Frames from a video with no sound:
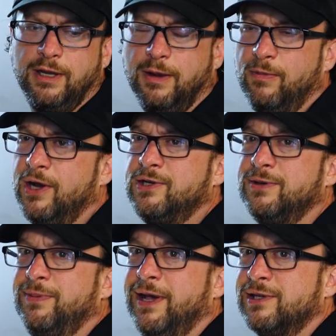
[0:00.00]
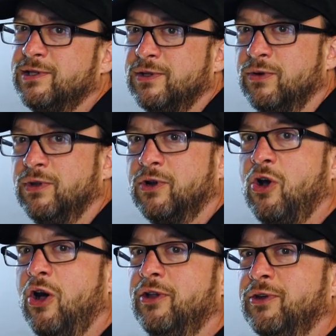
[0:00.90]
I'm watching them pass through, and they're
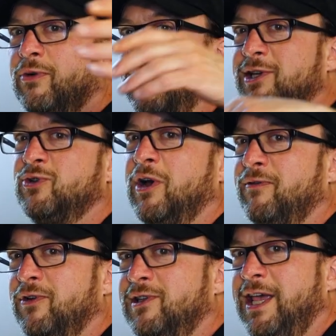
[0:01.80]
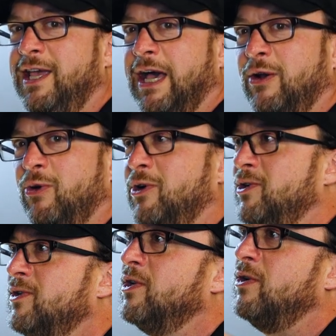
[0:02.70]
calling the restaurant for takeout
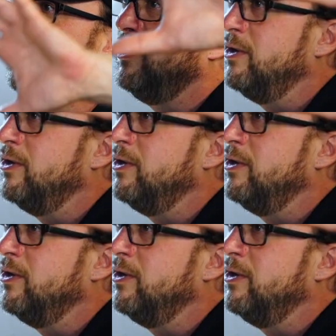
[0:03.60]
orders to be